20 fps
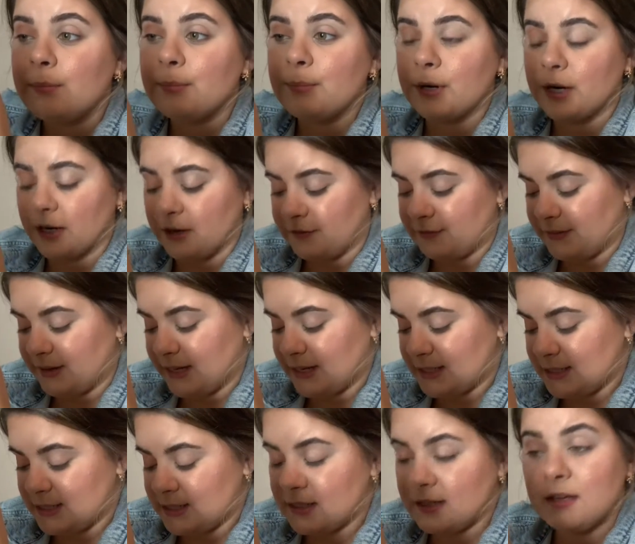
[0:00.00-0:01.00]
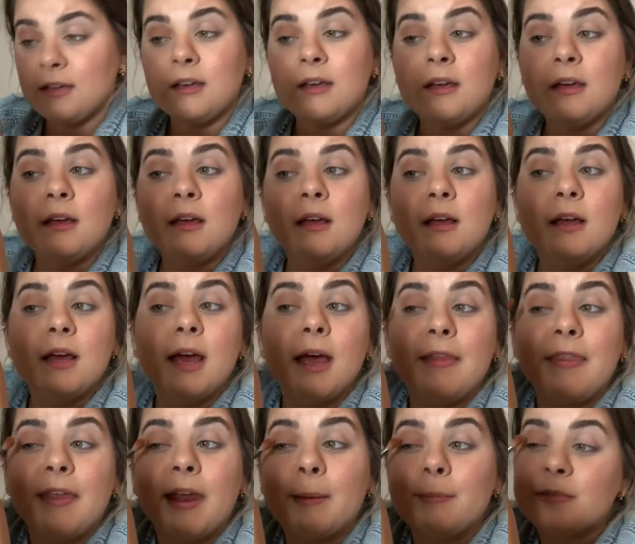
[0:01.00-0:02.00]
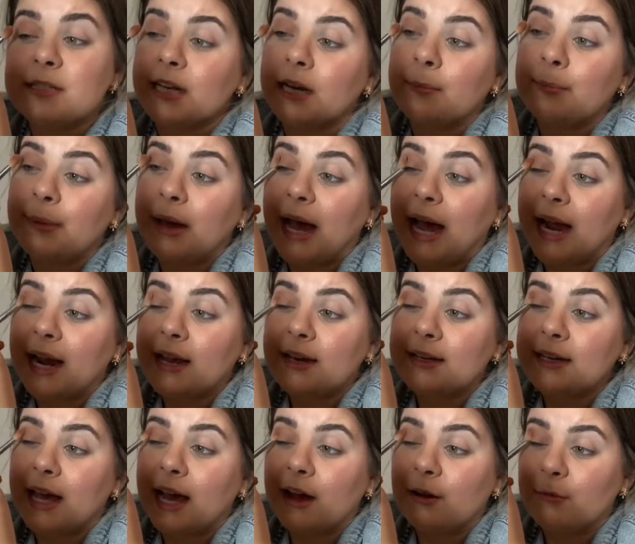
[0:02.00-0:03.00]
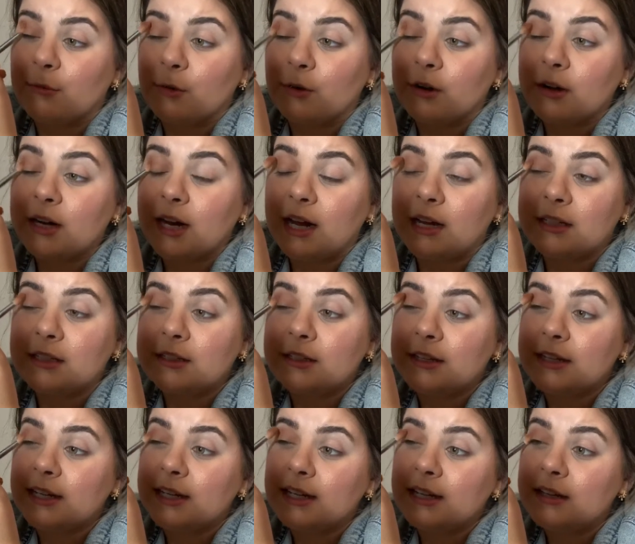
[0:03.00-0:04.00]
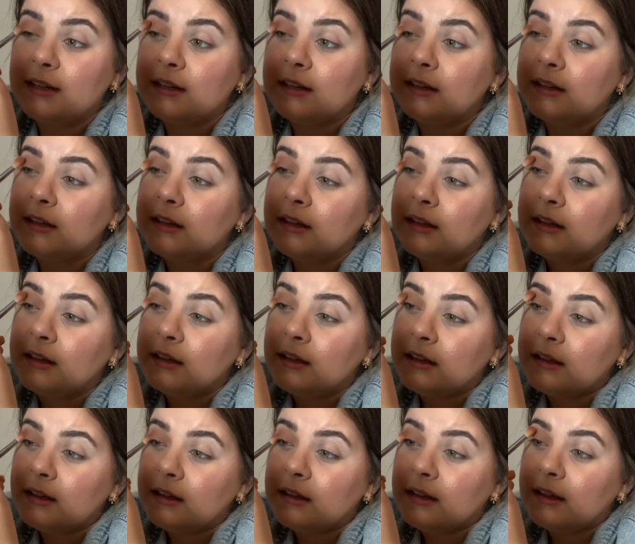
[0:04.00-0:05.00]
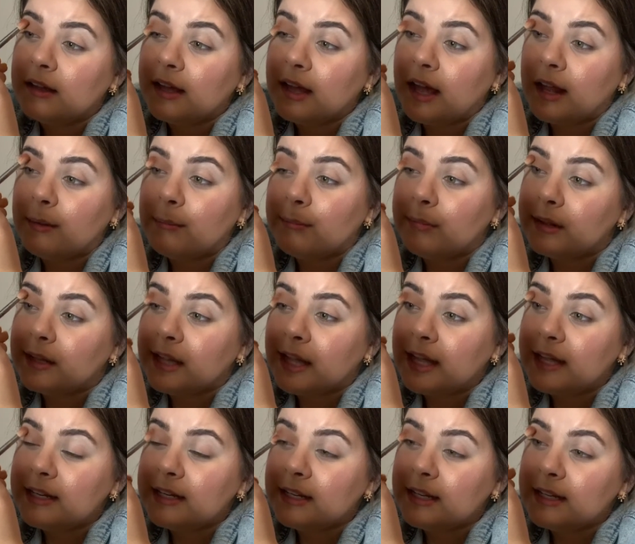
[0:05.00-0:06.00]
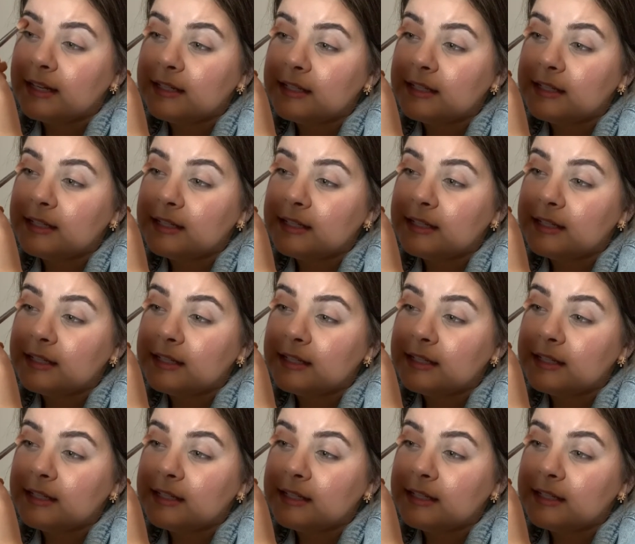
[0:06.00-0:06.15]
Perfect. And then I'm just gonna pack it down, more color in, and blend it.